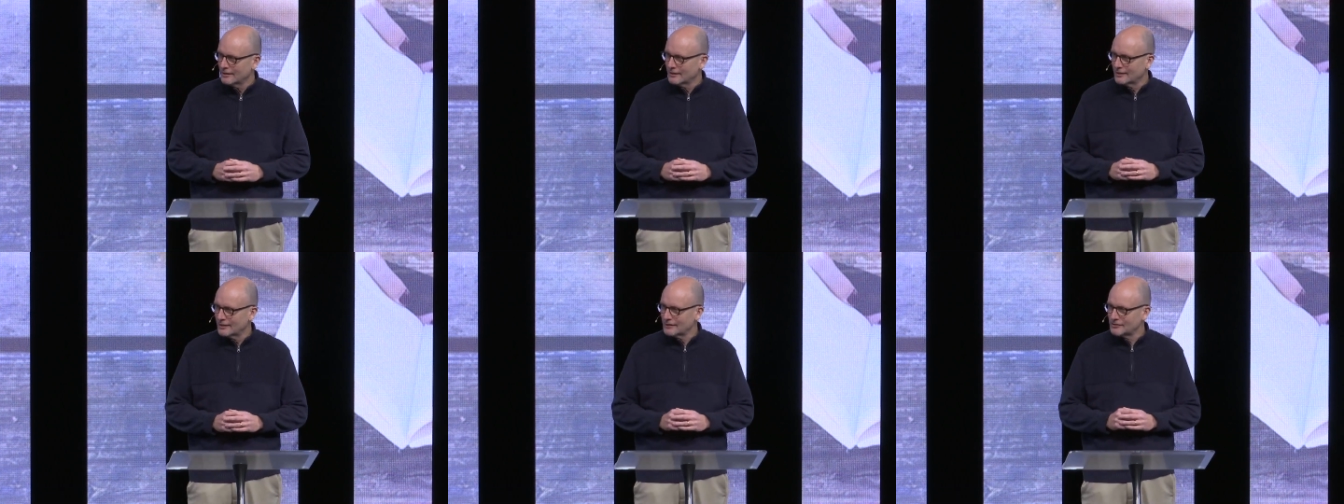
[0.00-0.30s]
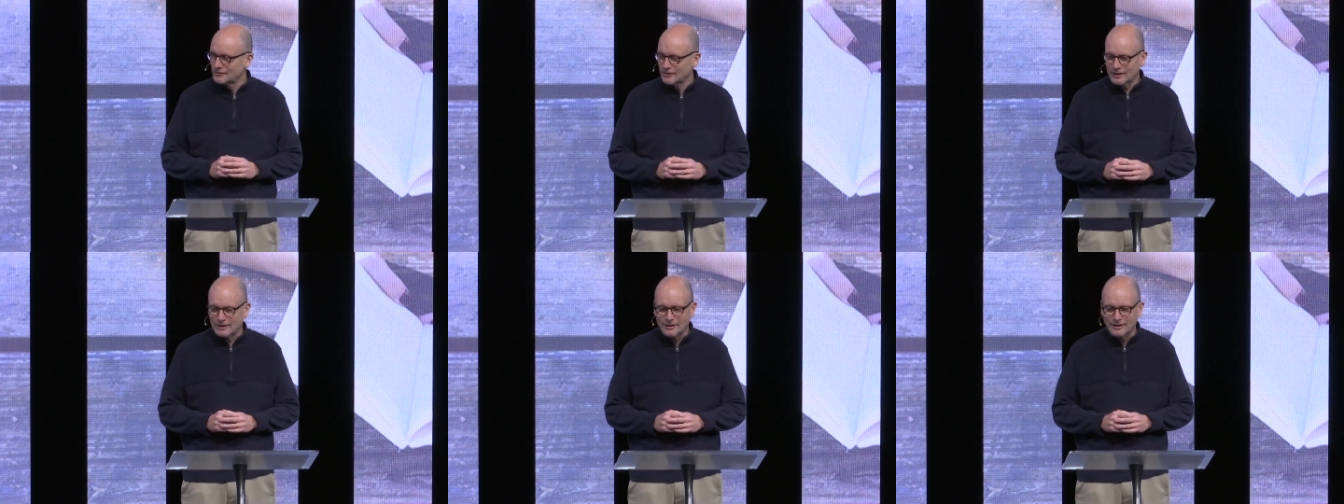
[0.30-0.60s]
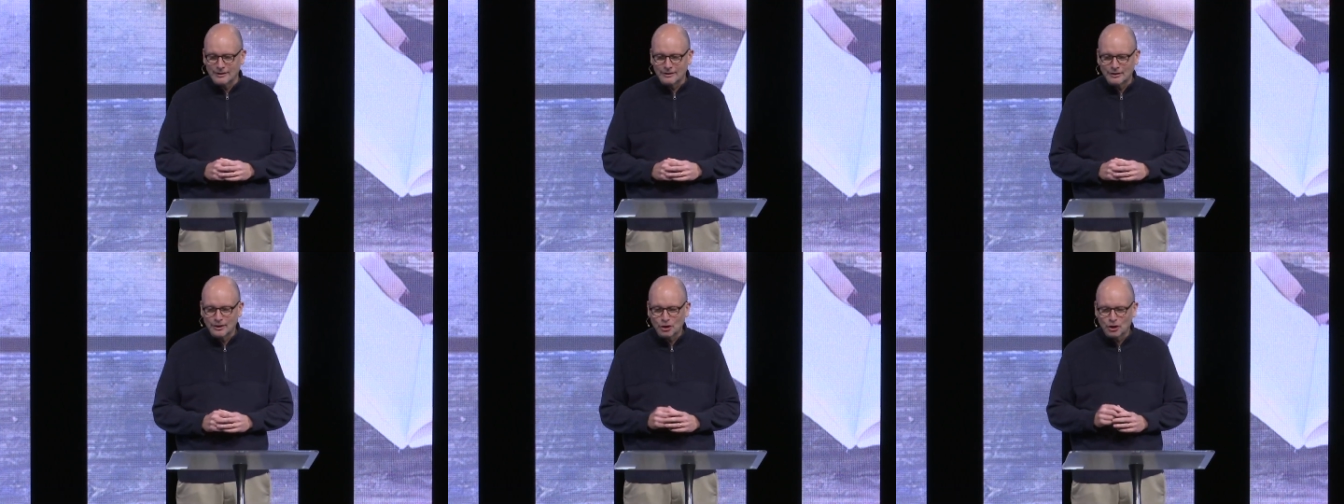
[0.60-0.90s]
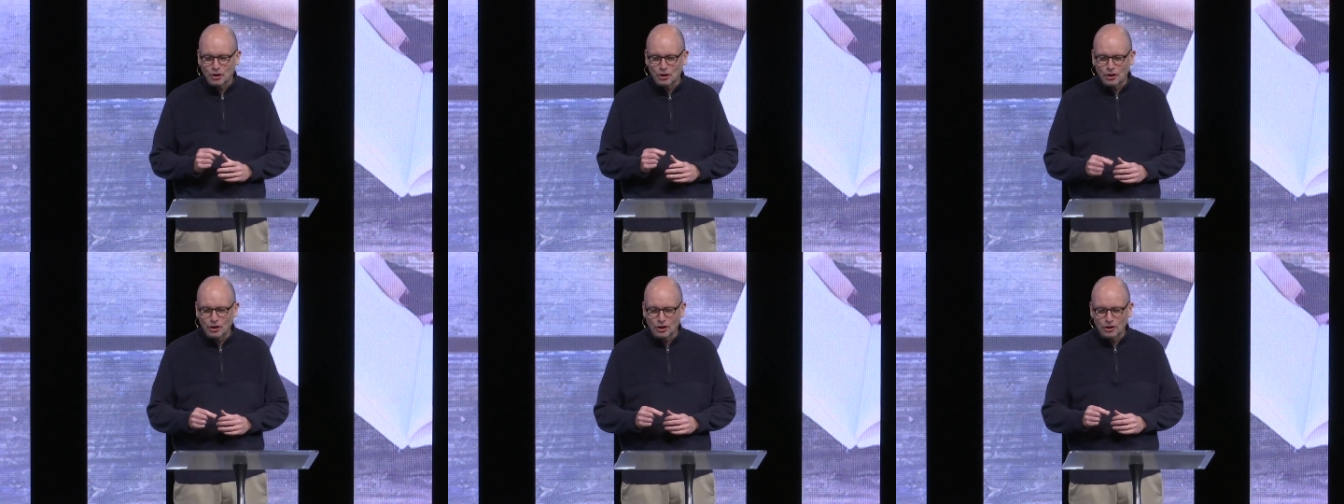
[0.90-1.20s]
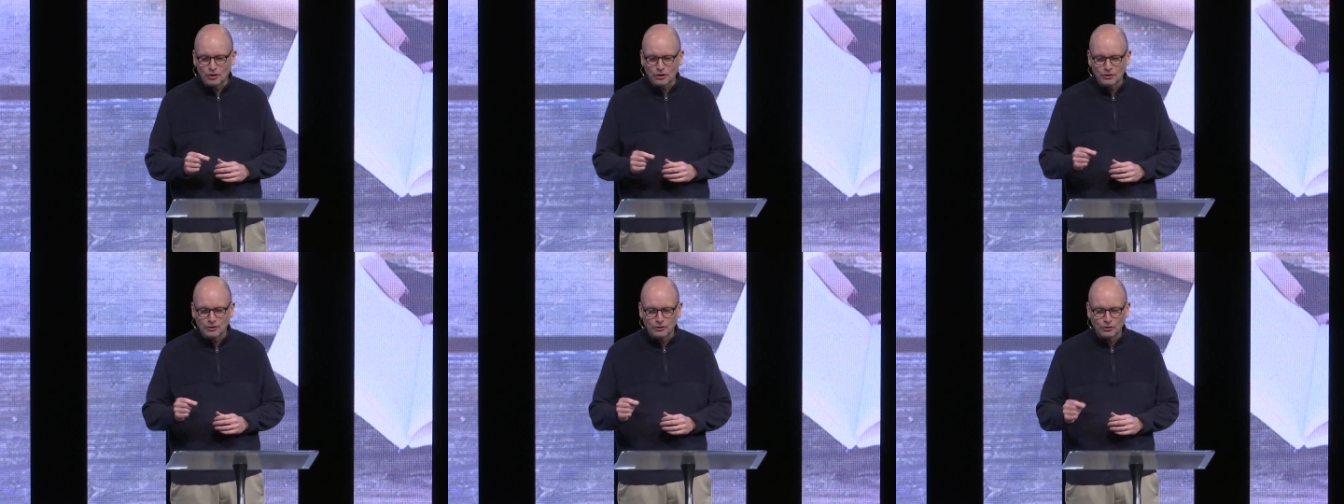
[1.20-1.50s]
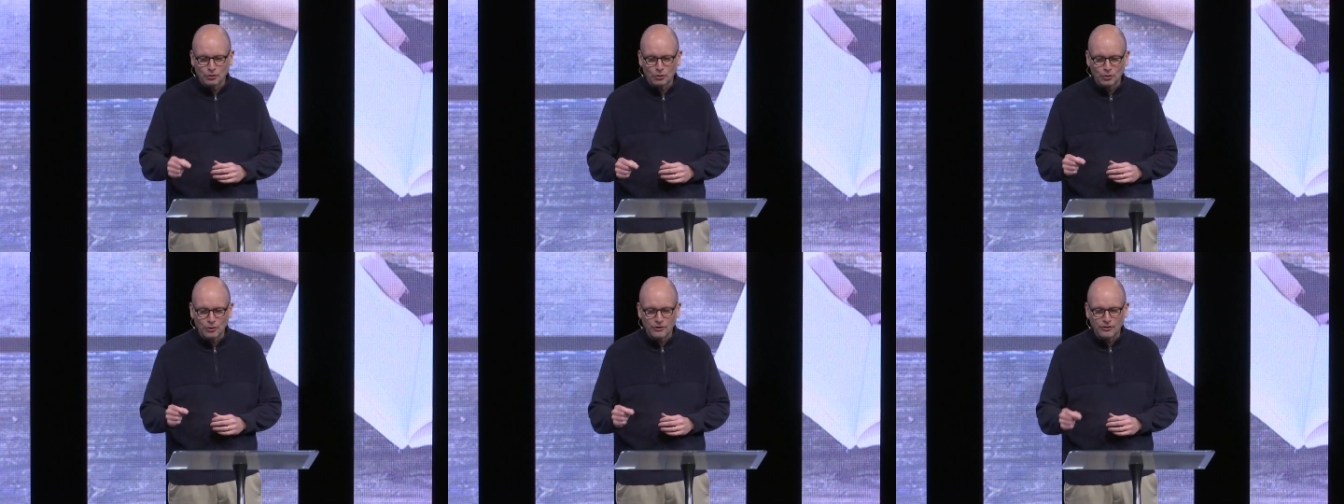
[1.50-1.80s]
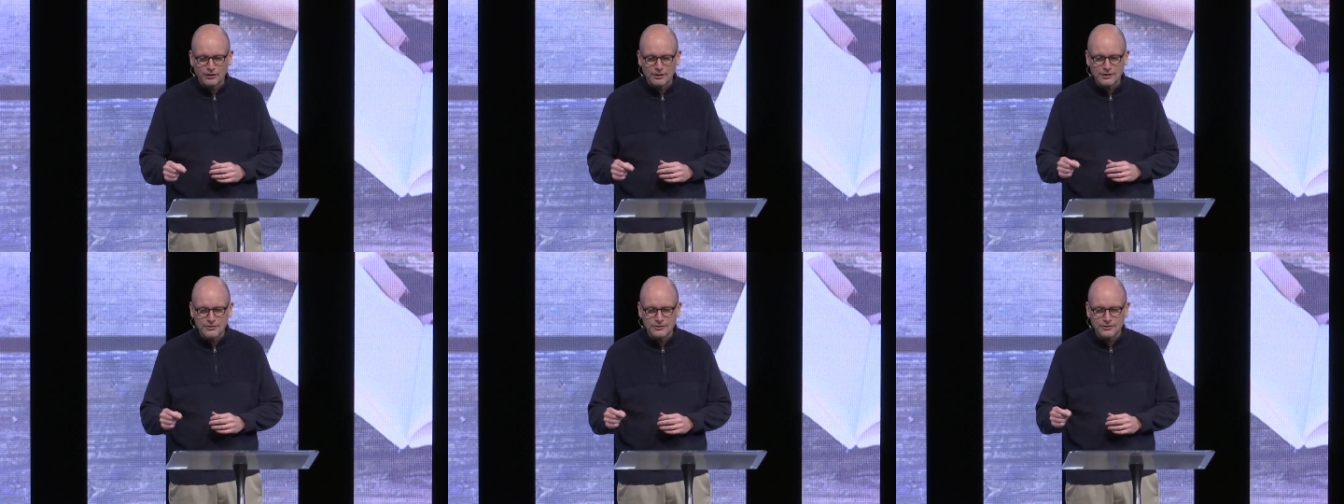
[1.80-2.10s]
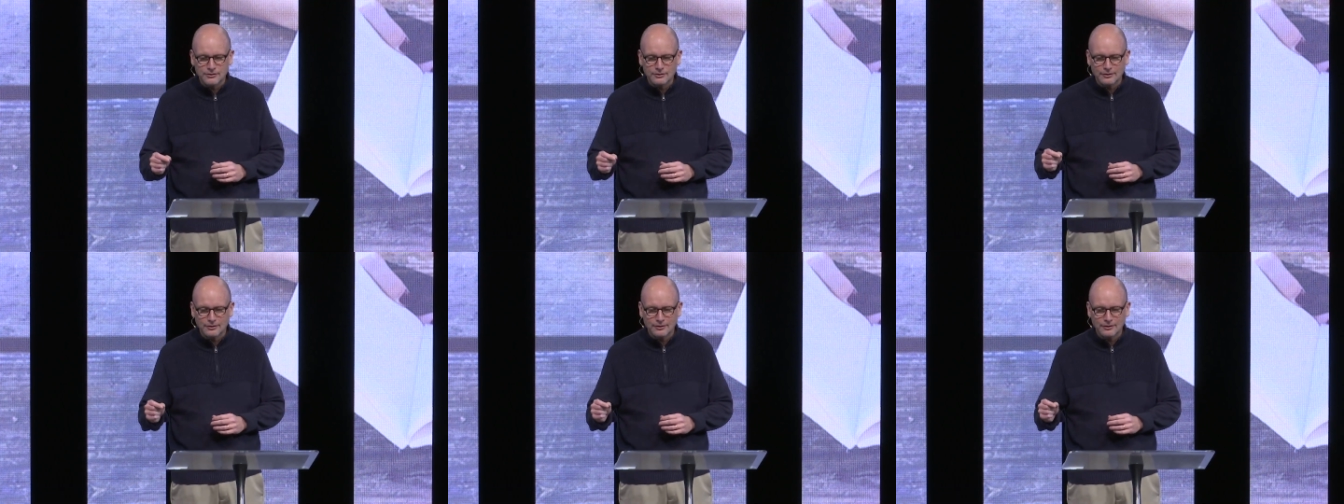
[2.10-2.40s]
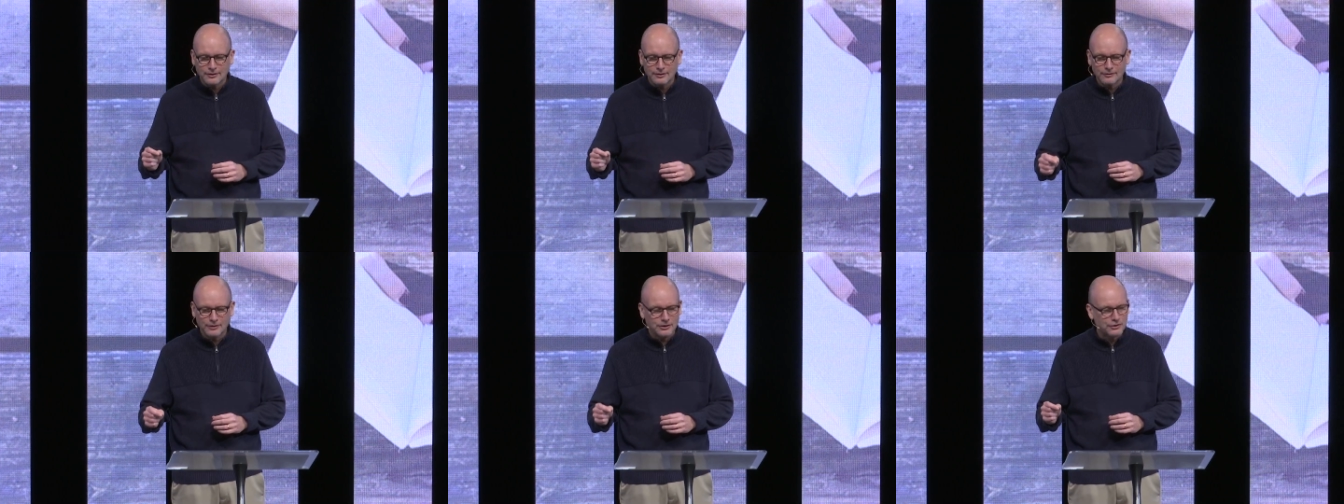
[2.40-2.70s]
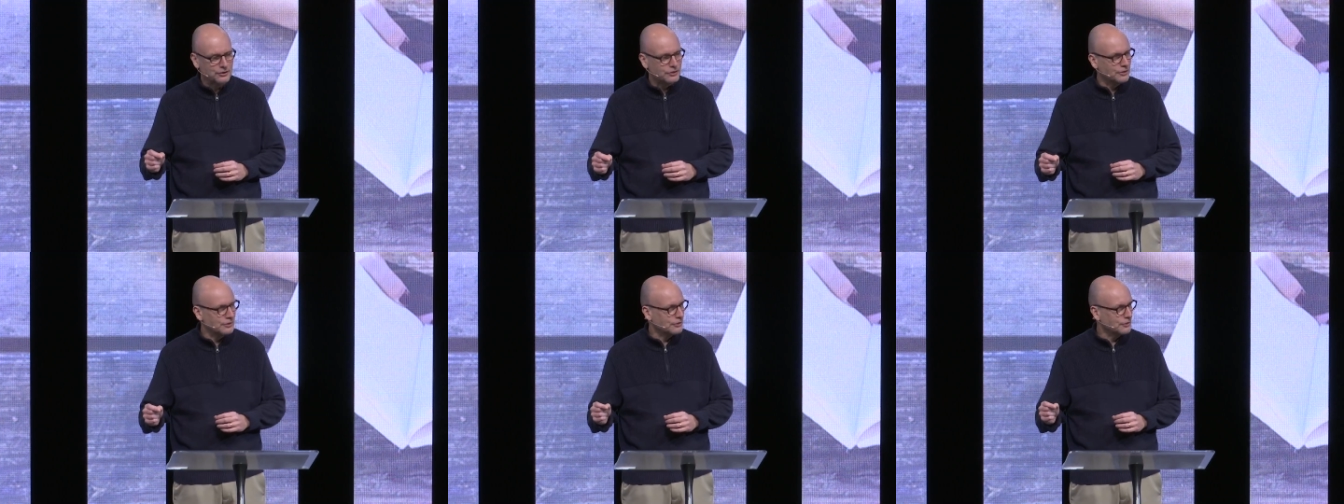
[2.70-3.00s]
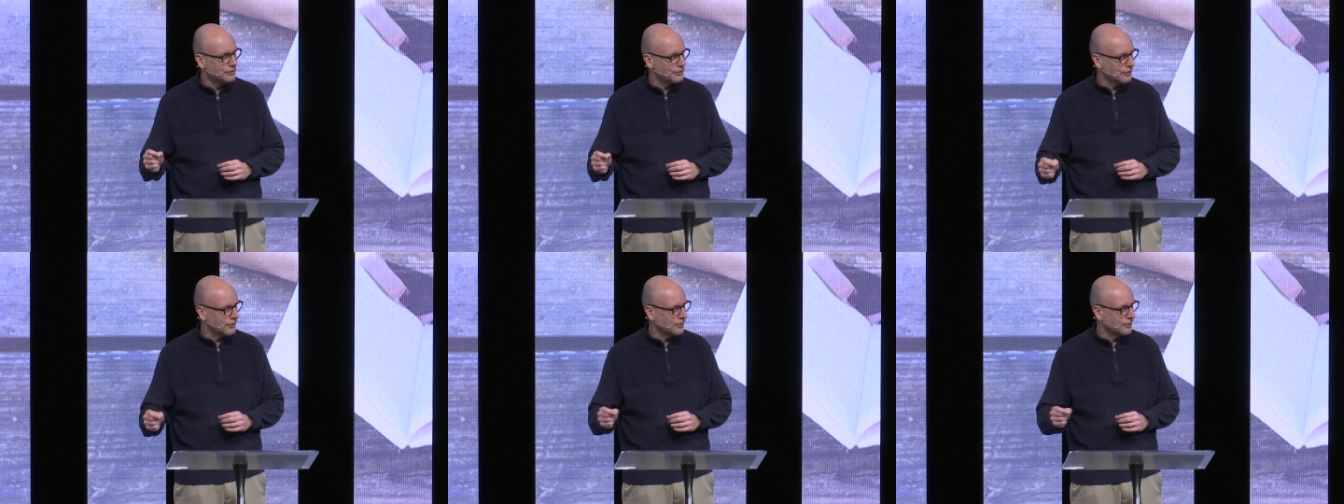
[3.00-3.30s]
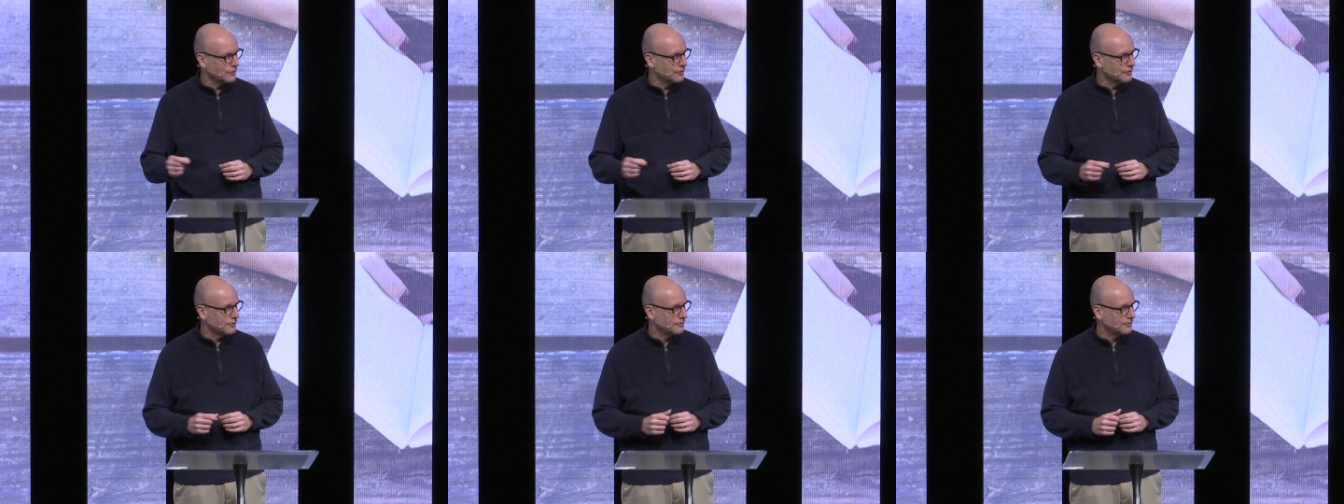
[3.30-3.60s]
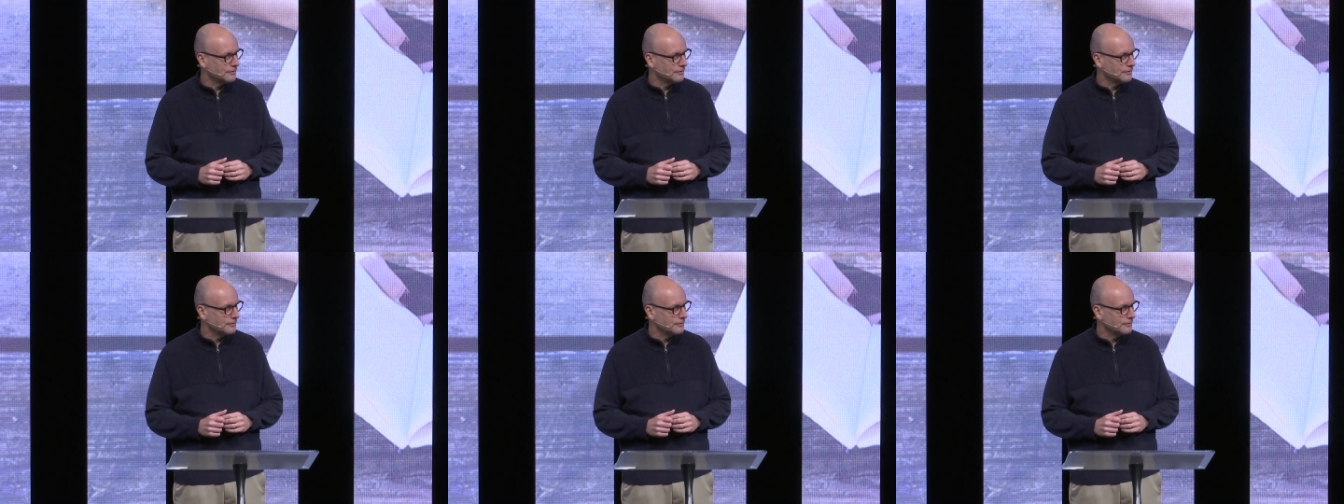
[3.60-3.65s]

They said, Call Northeast Christian Church.